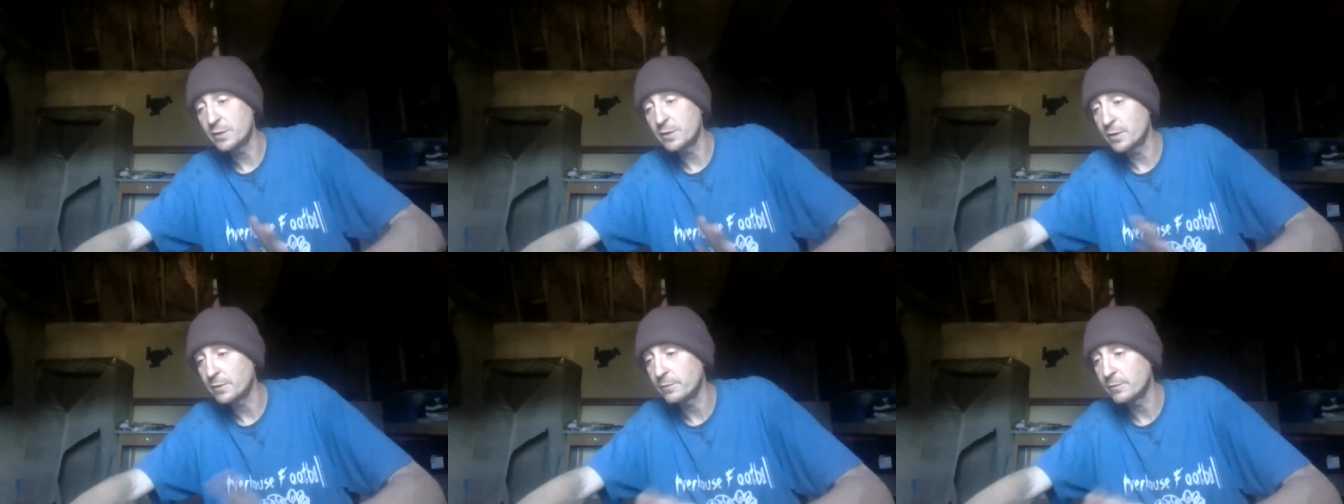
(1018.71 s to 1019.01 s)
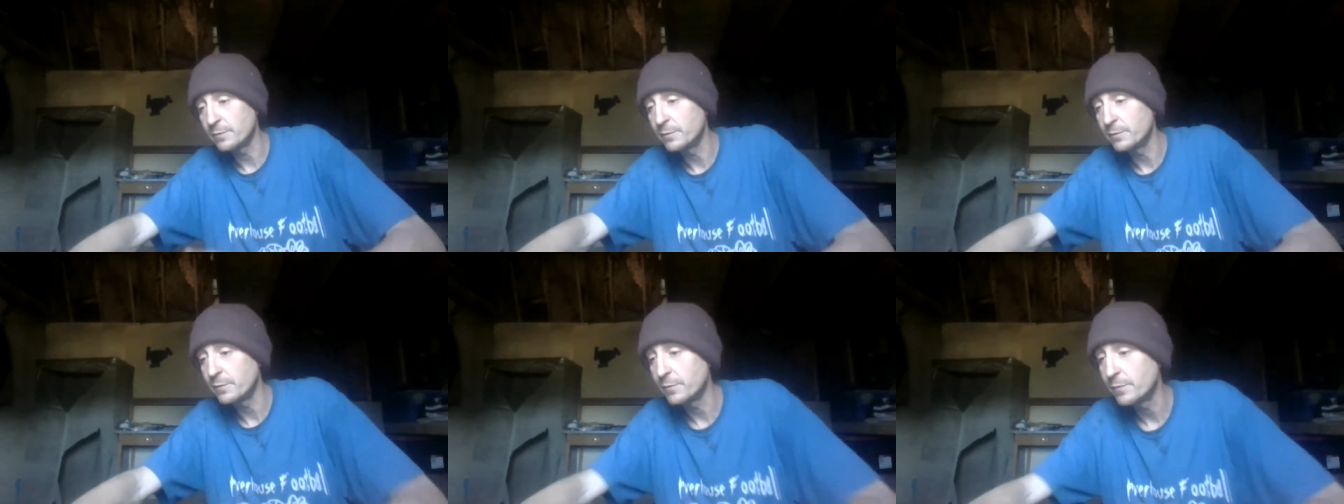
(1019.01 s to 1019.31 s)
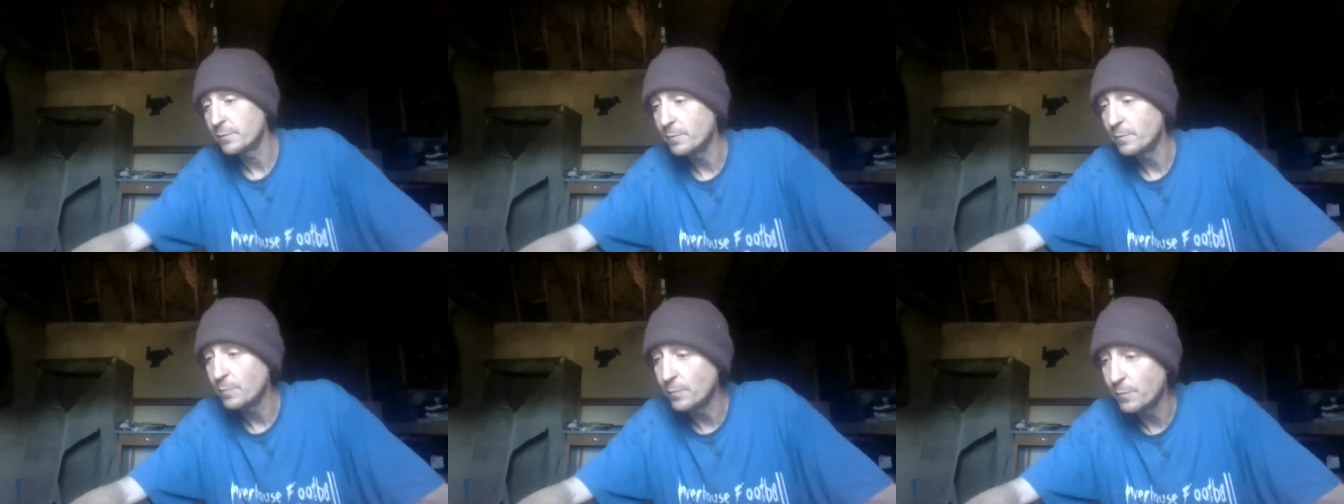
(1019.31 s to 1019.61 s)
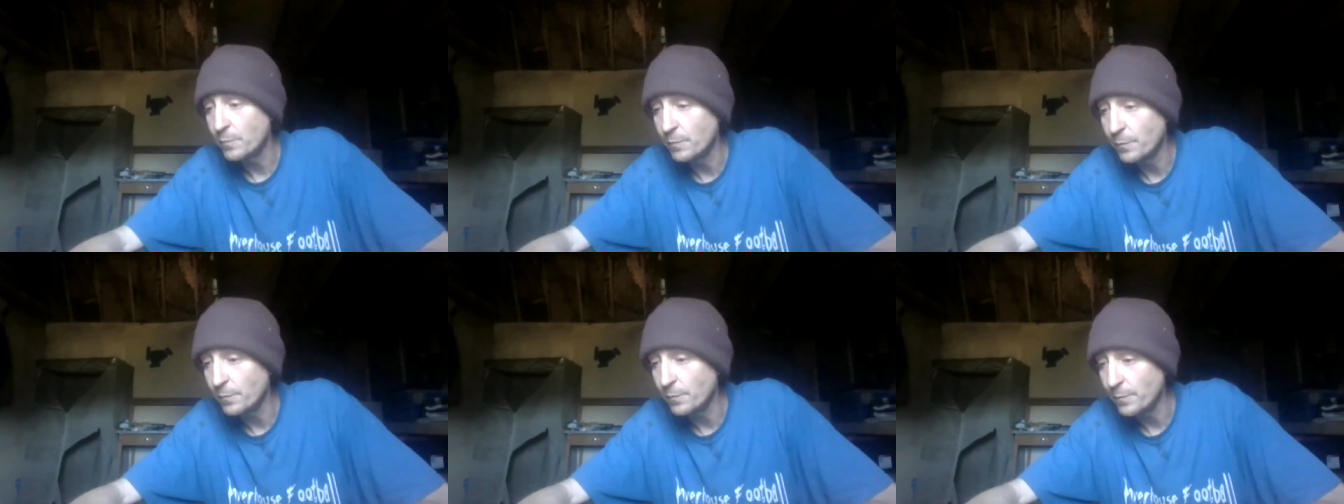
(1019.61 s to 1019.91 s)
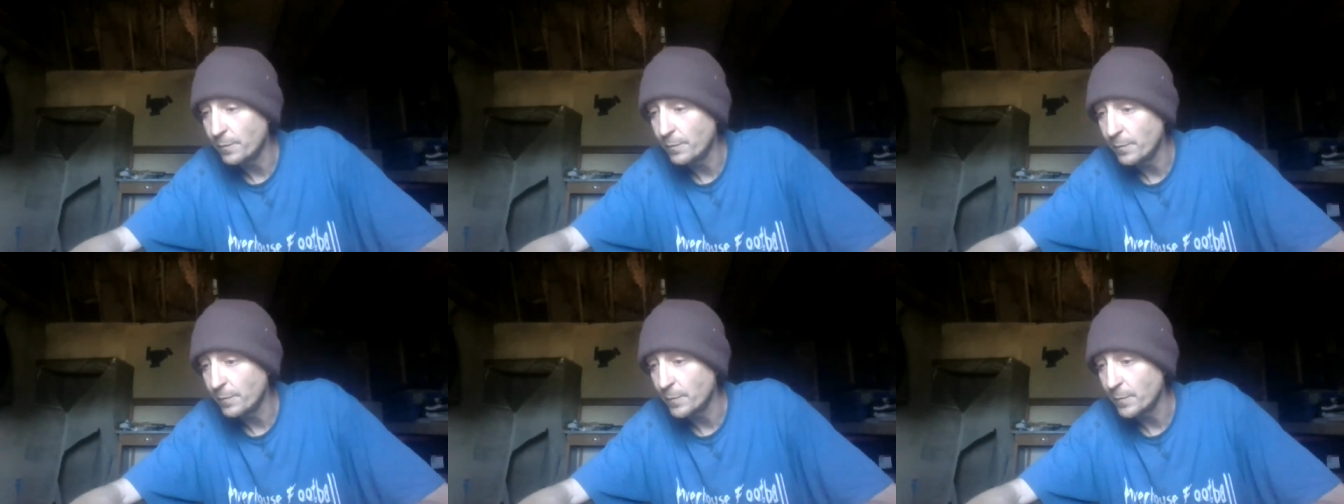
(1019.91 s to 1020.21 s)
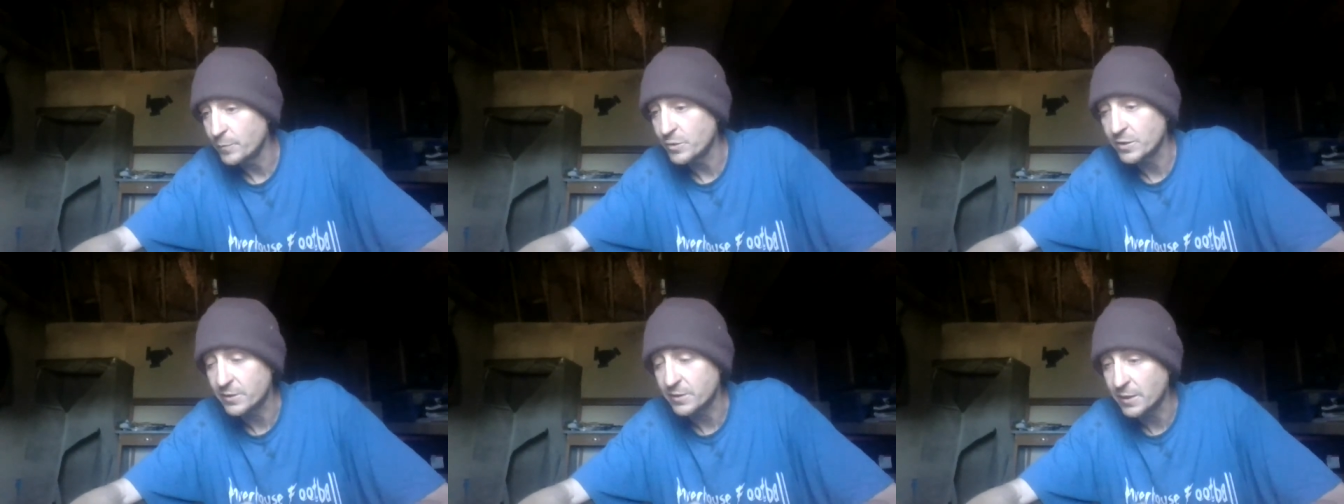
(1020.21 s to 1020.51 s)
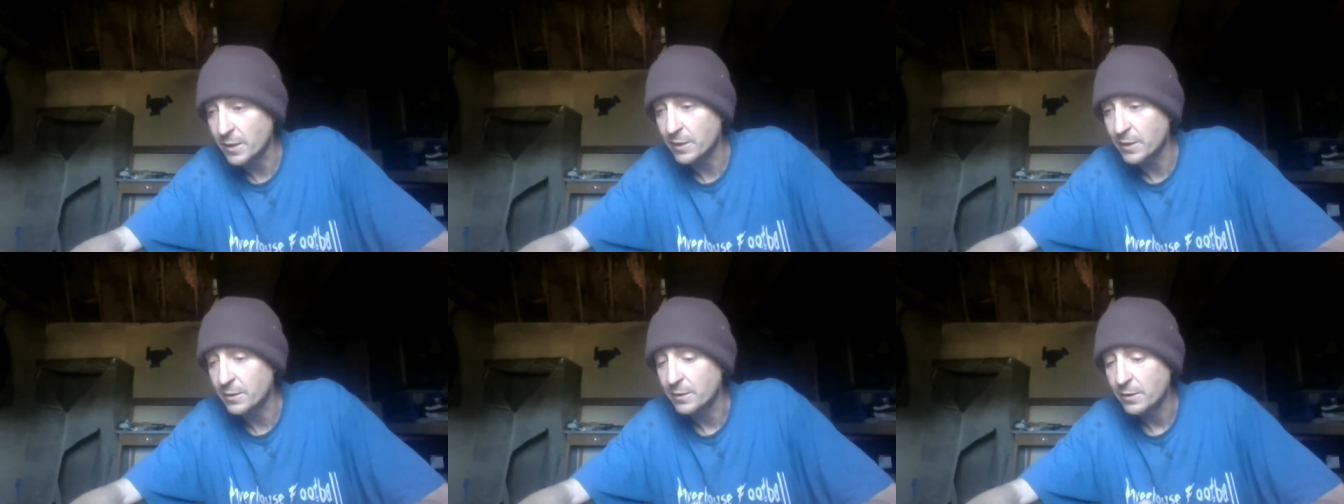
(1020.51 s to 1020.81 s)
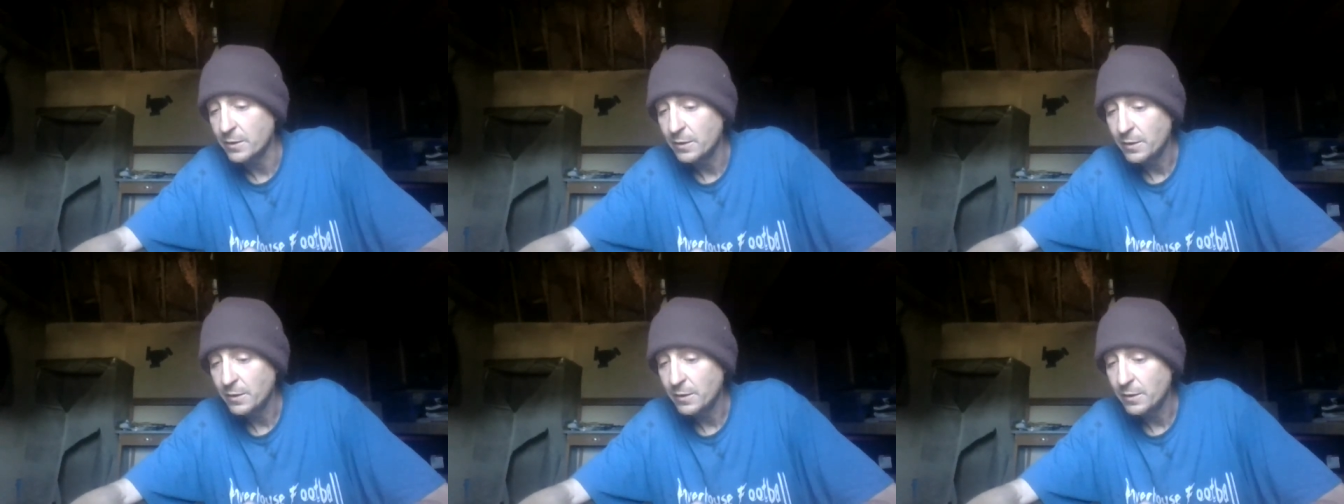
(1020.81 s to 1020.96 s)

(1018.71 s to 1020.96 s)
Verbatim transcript: that I'm just saying